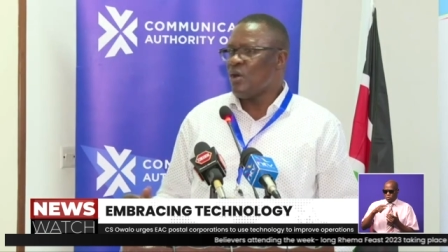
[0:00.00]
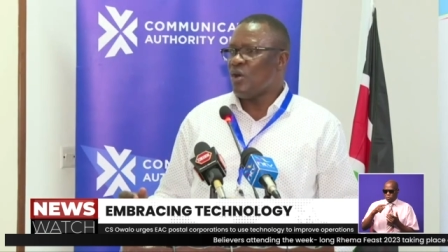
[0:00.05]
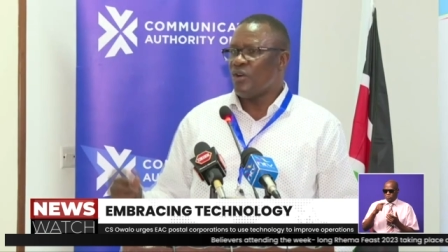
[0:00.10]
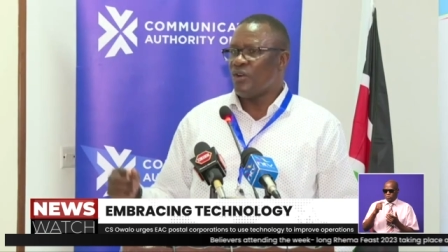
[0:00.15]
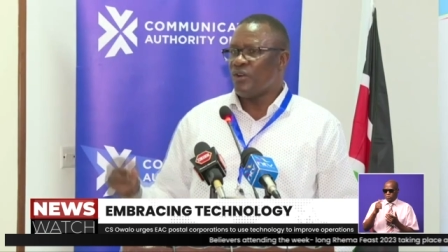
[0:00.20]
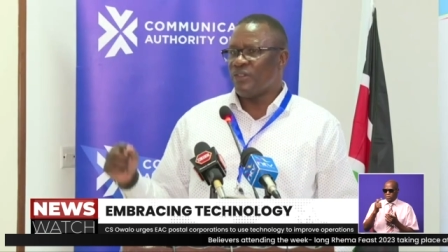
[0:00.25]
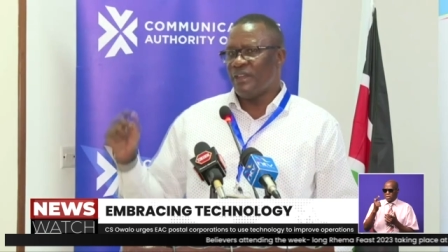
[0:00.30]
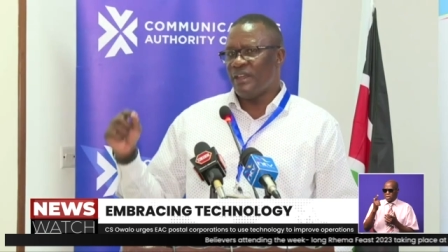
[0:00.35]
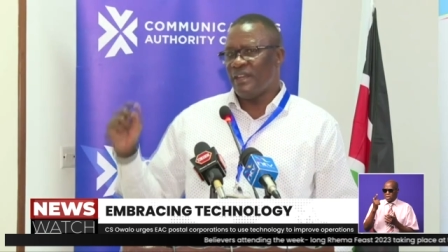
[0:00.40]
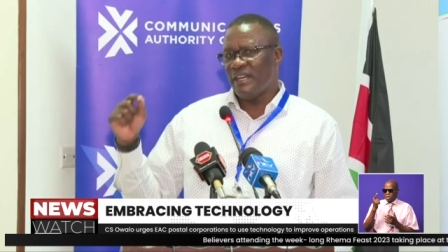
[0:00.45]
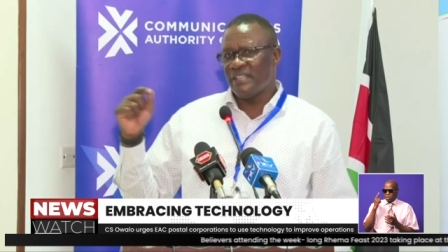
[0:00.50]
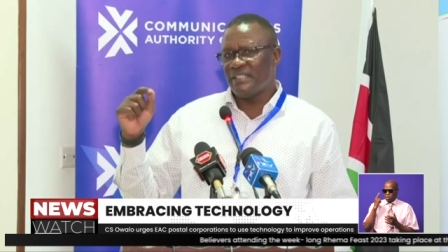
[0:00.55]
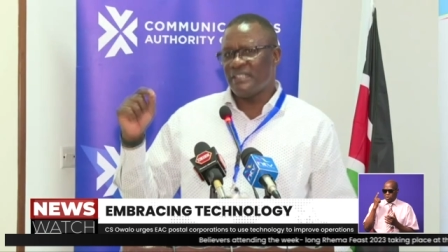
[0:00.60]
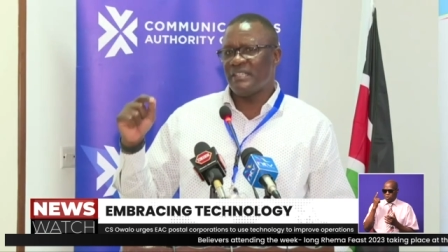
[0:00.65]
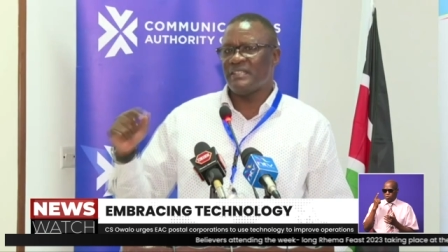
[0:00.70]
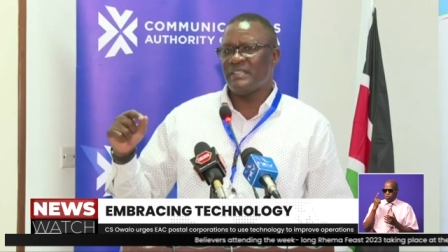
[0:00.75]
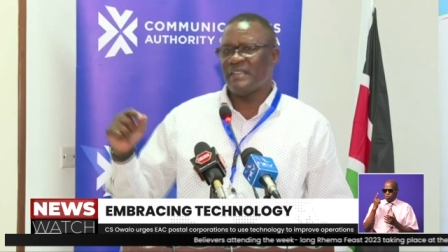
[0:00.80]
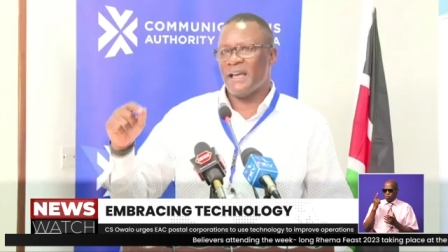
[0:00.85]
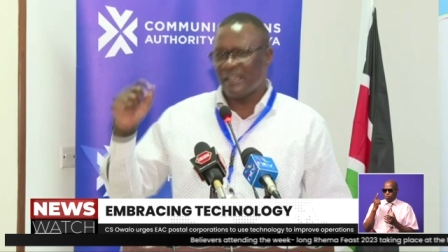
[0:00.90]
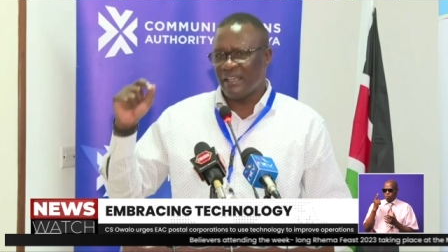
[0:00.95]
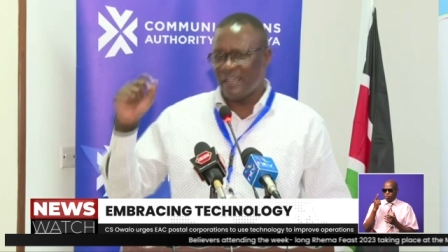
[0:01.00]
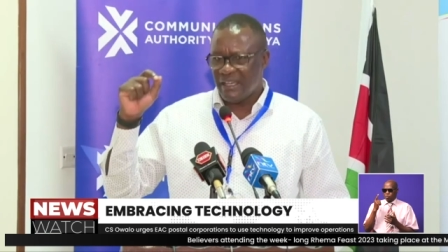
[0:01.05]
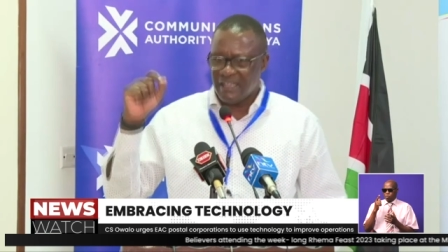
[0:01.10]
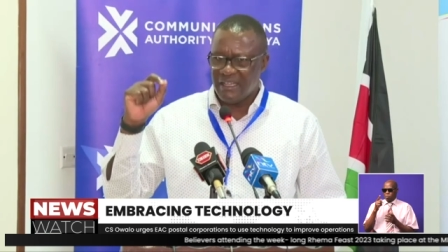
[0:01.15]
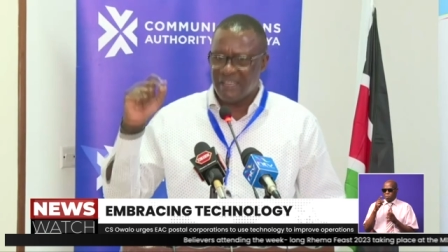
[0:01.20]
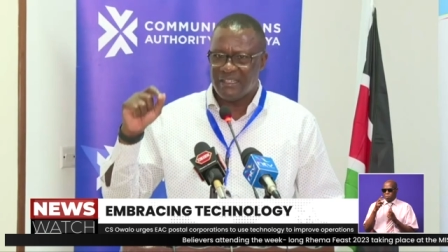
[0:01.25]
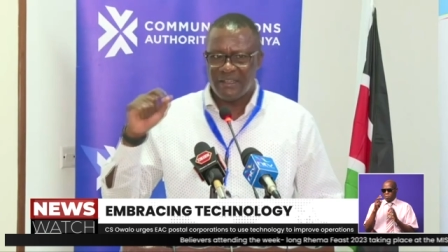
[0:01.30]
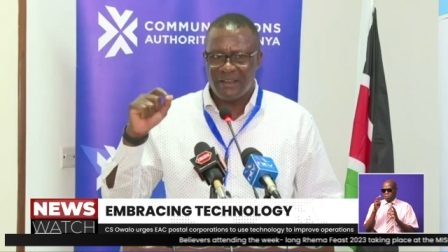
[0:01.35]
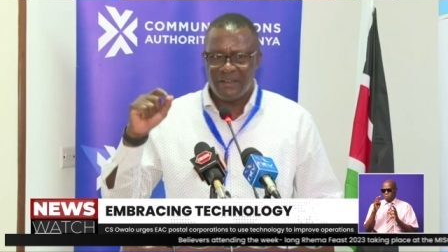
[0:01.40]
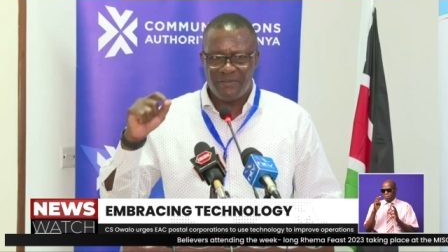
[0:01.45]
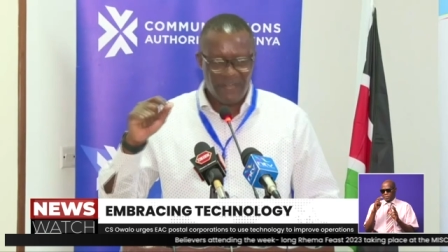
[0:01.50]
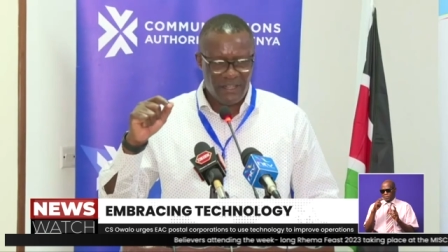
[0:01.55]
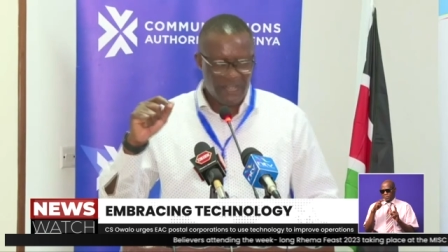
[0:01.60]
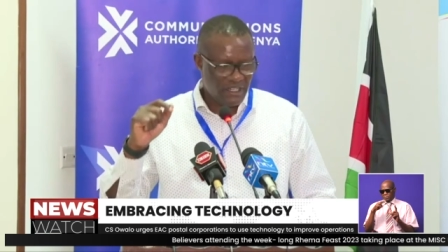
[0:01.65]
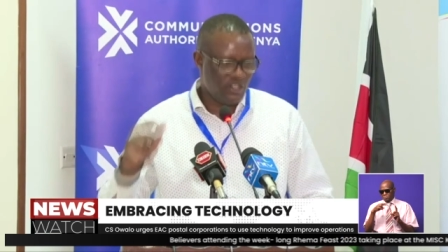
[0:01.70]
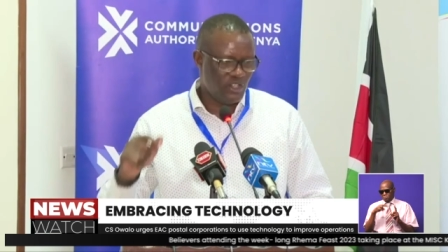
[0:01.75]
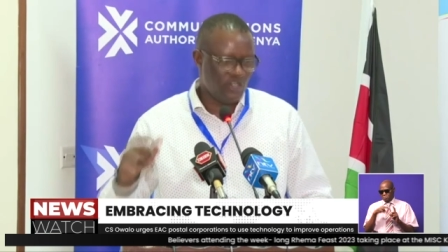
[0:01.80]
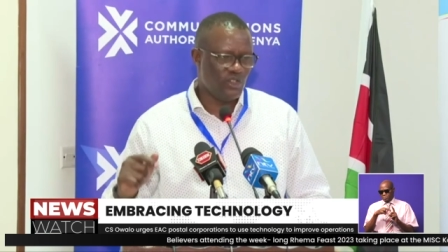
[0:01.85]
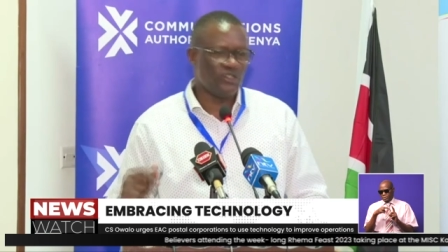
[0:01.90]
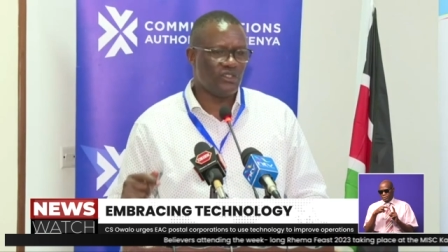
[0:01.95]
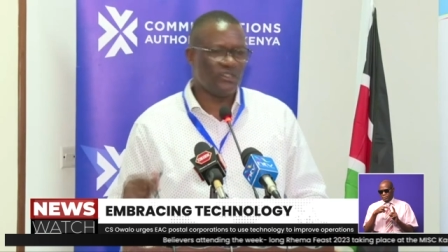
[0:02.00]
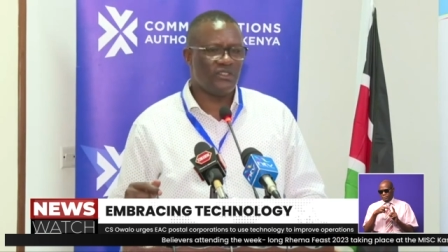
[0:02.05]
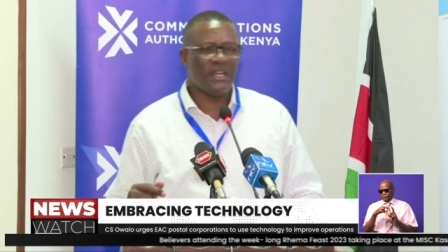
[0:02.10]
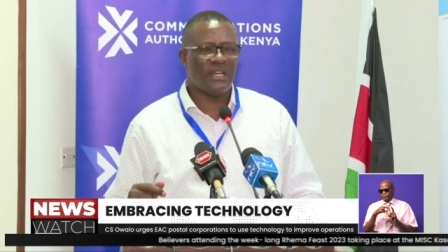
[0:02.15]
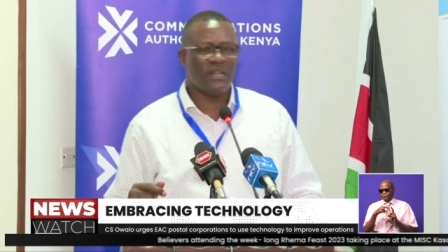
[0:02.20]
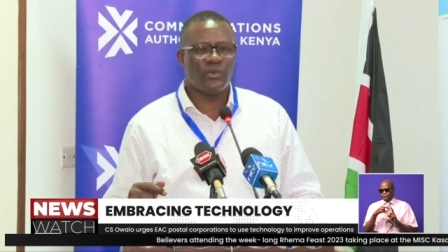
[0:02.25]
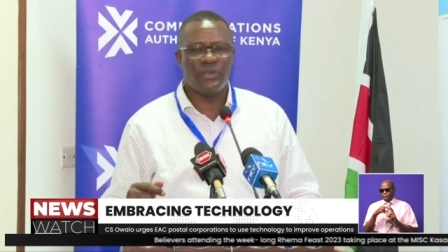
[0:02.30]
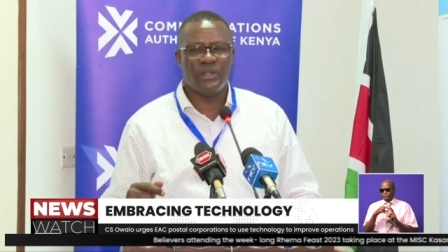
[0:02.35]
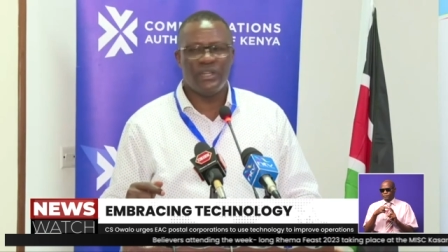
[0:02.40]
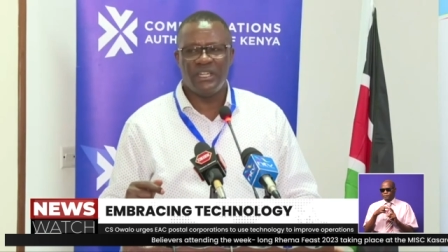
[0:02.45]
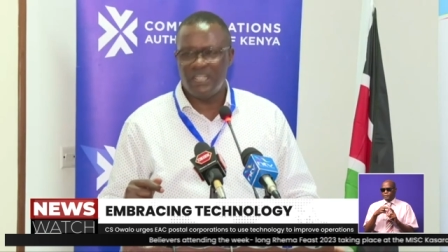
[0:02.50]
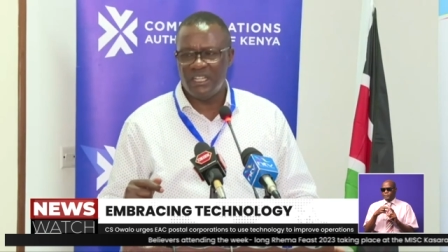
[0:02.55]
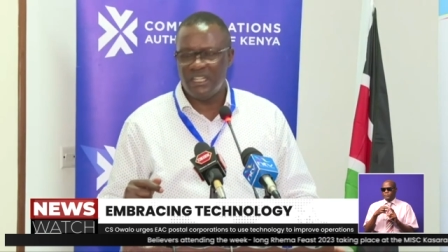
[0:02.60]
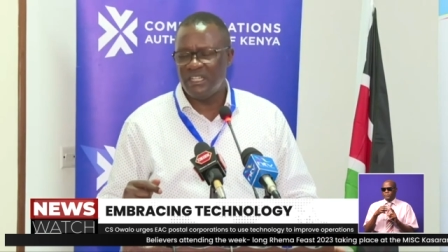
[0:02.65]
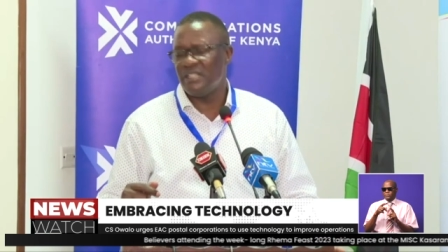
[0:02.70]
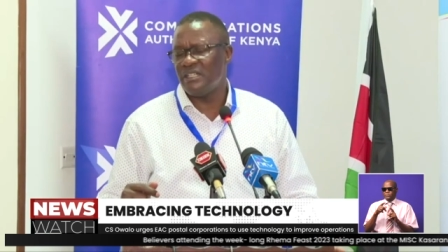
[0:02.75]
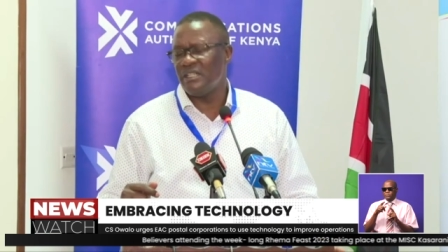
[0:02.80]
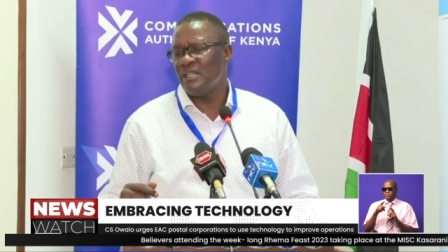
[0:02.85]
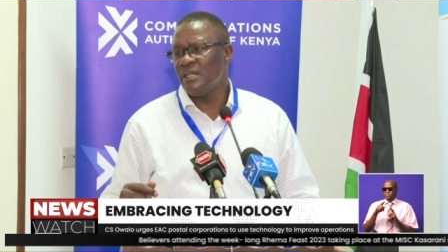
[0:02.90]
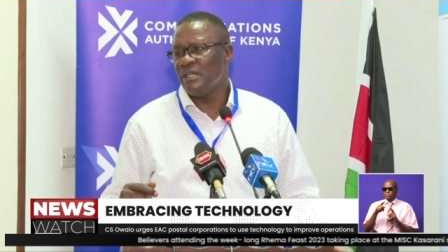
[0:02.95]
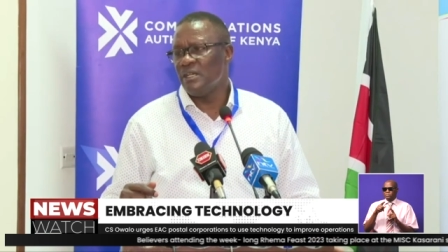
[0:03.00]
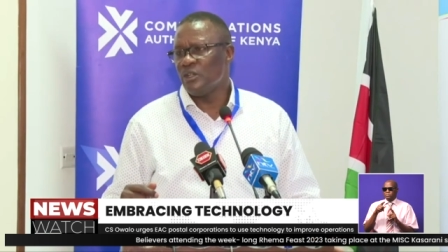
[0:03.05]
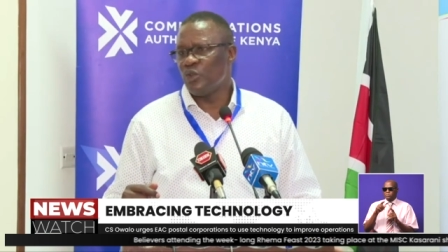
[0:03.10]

on the necessary interventions that we need